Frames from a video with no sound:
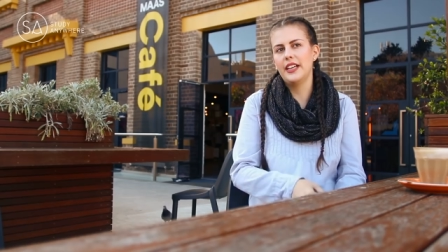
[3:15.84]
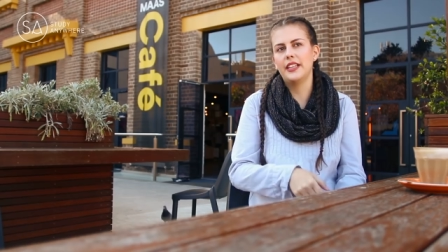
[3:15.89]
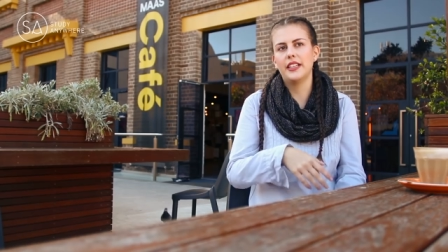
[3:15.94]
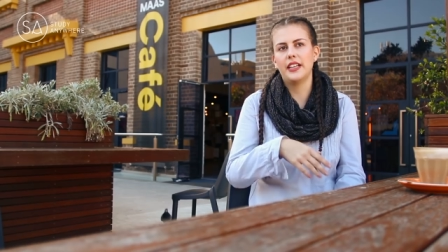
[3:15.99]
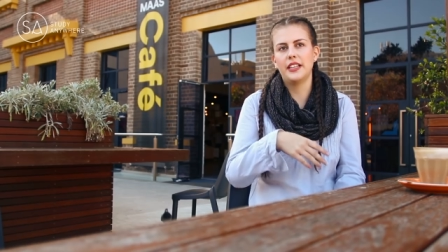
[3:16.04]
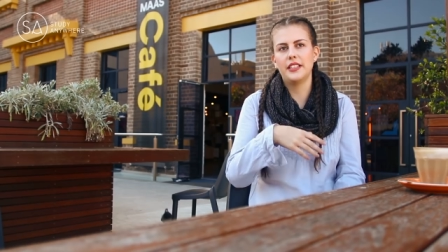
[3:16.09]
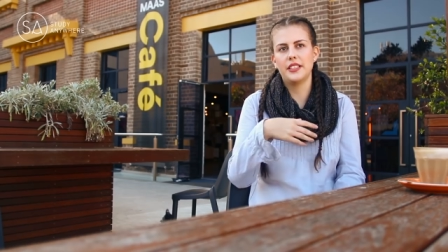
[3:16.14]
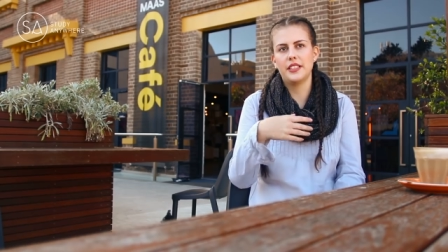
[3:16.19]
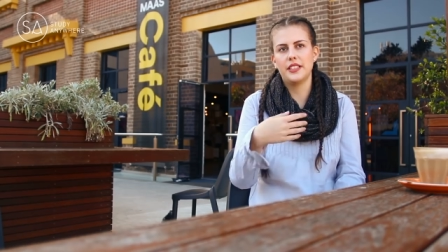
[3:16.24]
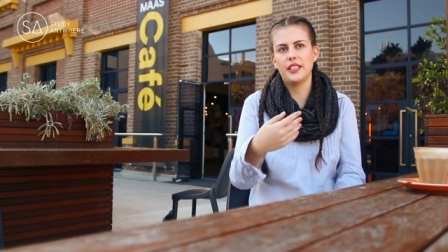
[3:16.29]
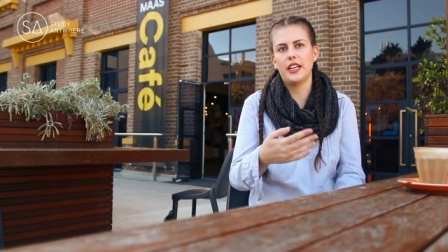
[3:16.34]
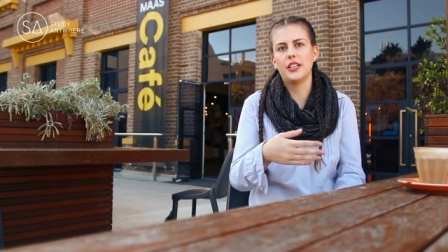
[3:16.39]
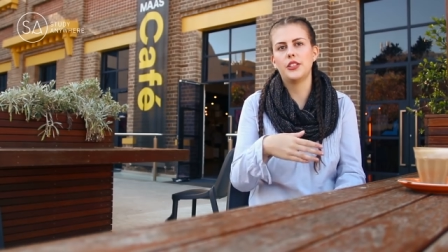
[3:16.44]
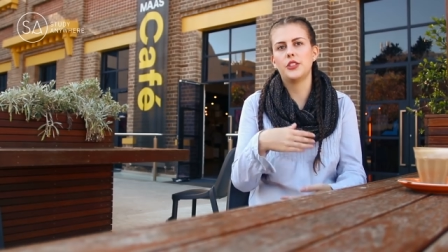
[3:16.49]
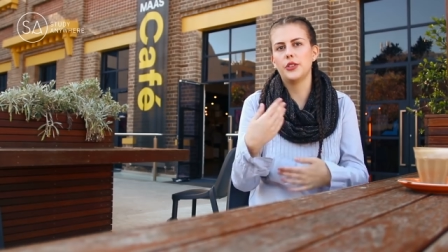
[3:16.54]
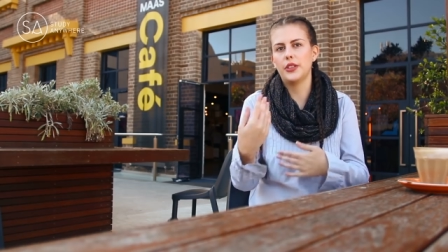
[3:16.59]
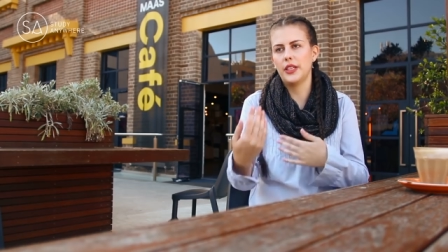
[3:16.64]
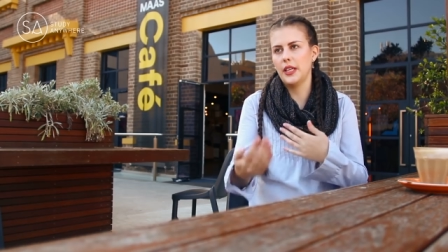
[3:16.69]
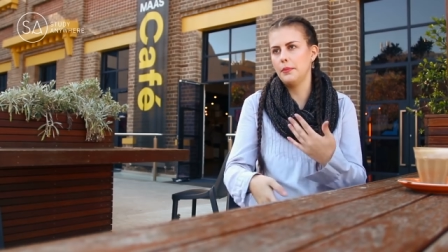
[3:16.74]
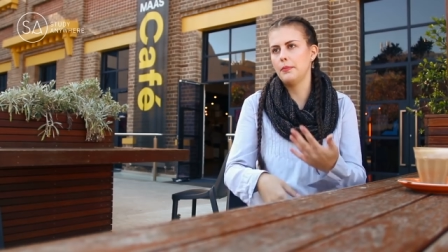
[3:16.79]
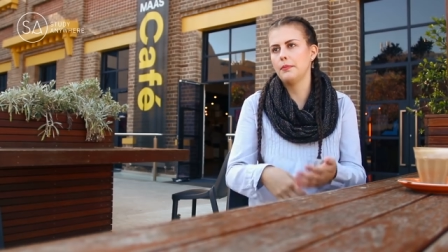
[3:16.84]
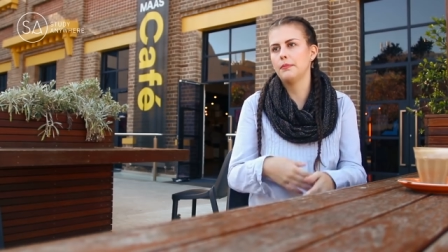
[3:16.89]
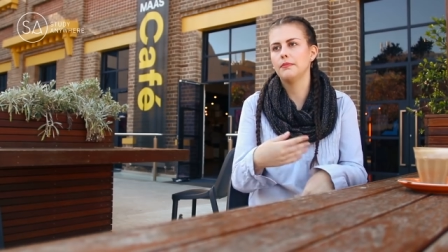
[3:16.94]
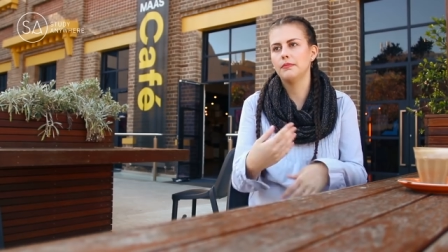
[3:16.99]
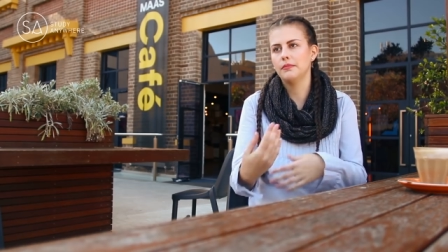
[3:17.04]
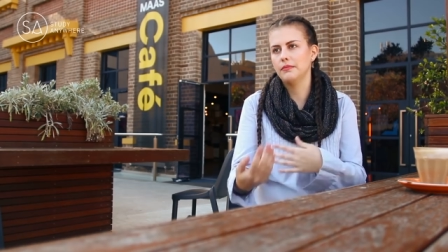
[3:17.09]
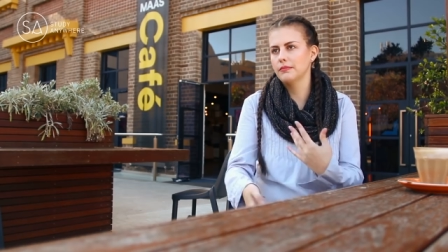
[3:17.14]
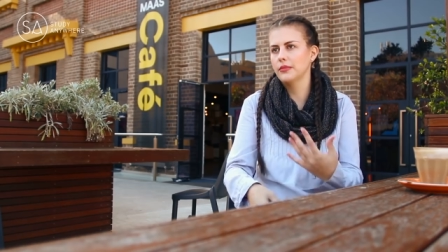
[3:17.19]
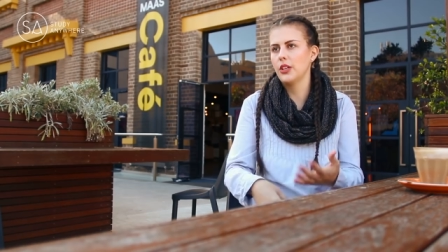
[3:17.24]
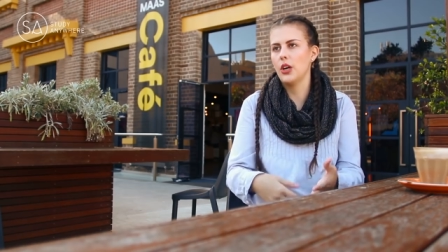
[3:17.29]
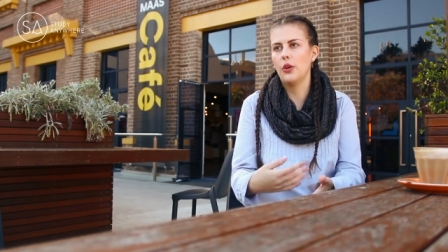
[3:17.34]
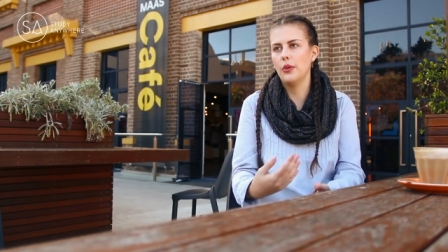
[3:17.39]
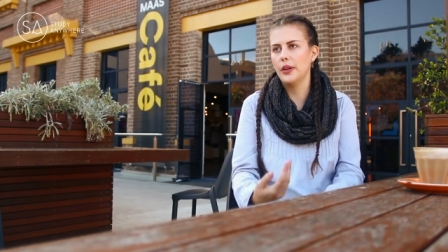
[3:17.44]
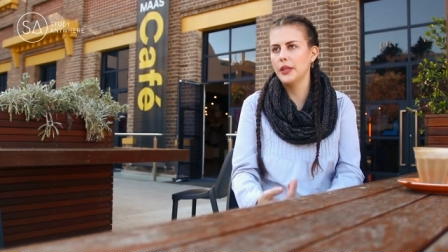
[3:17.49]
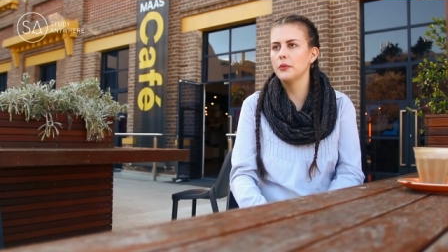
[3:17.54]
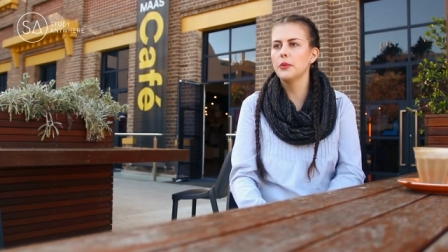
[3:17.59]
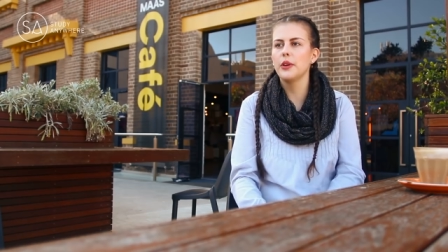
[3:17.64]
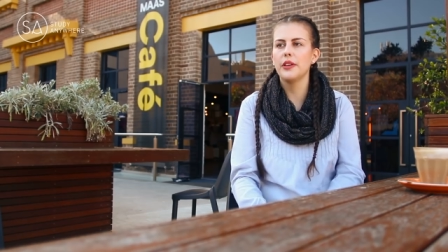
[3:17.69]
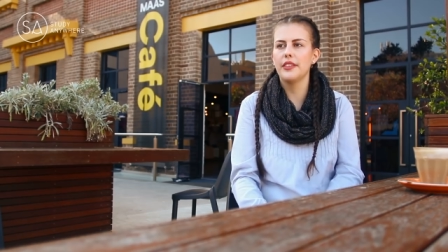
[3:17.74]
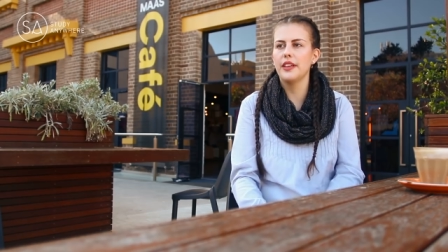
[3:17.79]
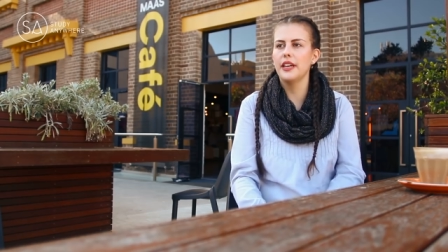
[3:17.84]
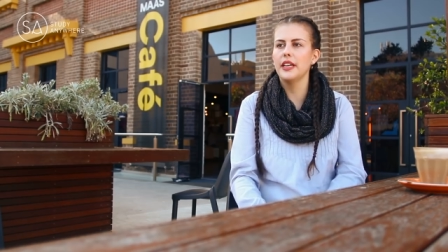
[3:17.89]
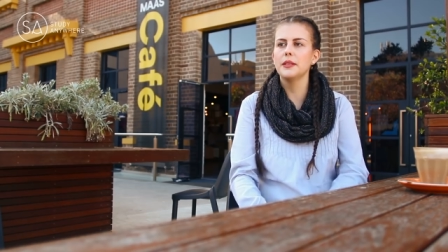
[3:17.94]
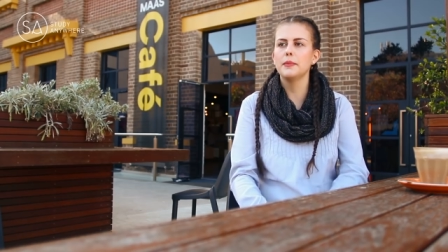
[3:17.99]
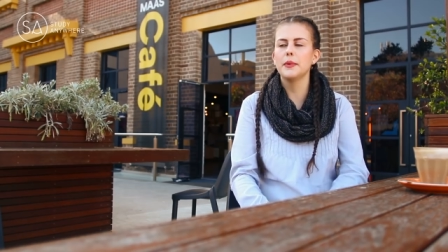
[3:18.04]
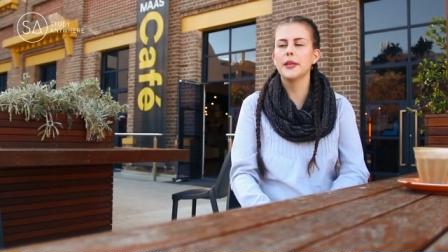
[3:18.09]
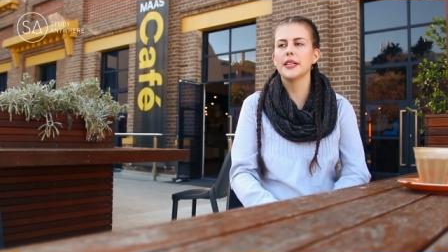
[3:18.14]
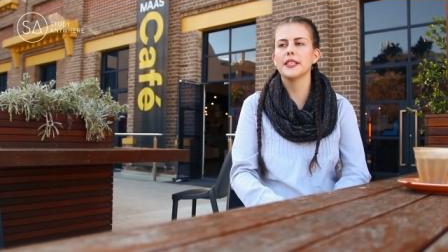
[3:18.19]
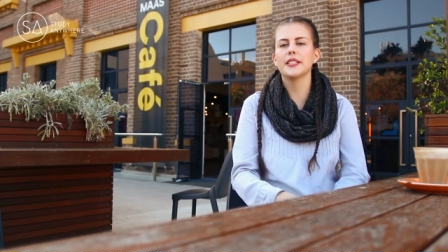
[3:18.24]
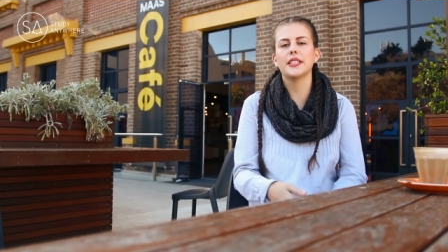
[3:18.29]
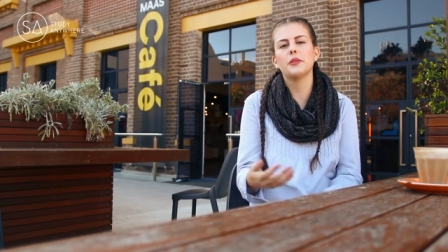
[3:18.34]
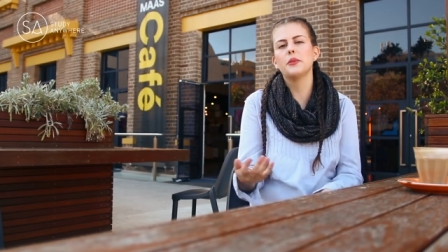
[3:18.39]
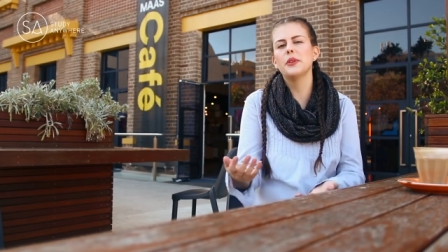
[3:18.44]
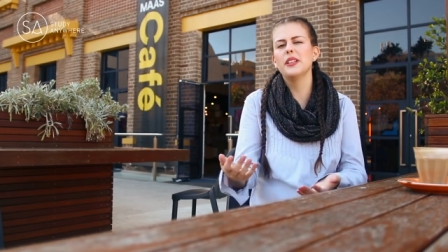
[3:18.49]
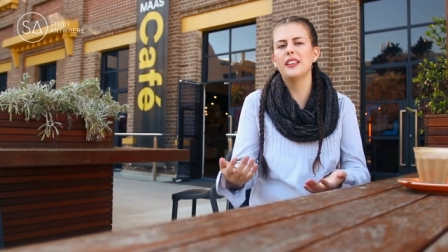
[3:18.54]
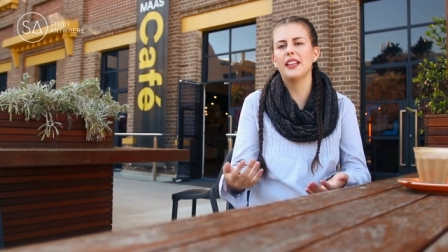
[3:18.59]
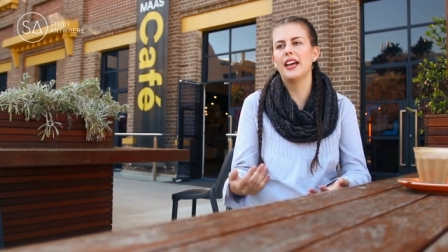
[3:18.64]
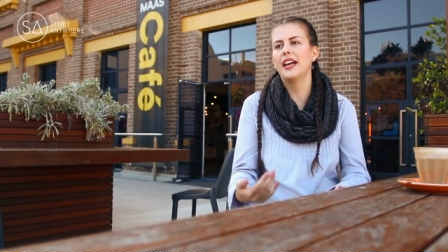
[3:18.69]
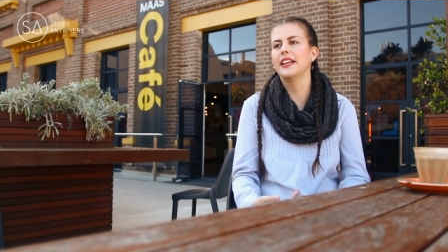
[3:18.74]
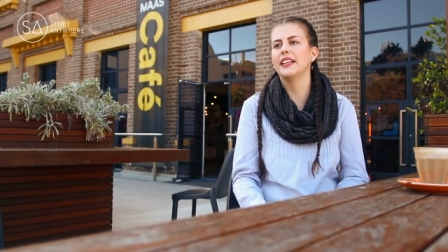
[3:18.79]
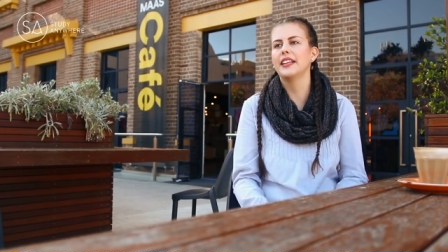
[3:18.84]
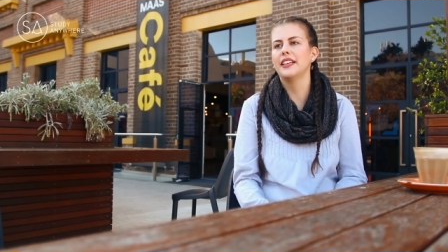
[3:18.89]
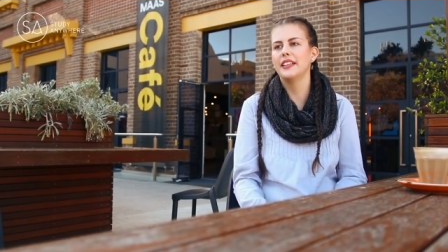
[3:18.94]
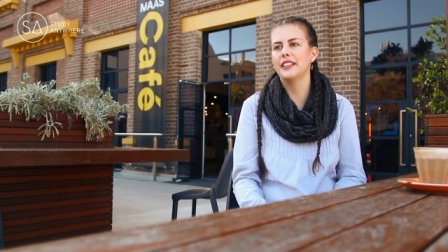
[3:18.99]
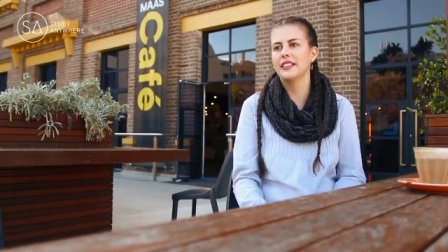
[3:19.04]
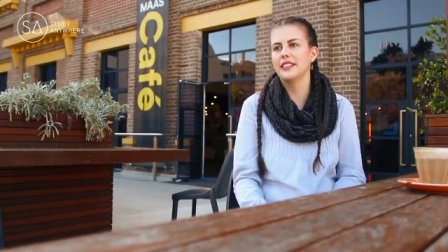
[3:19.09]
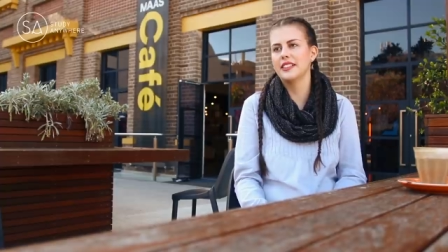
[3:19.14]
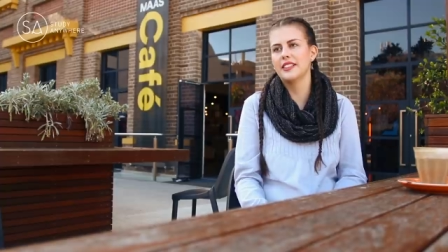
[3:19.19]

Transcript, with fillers: and I decided to keep going with it because I really like it.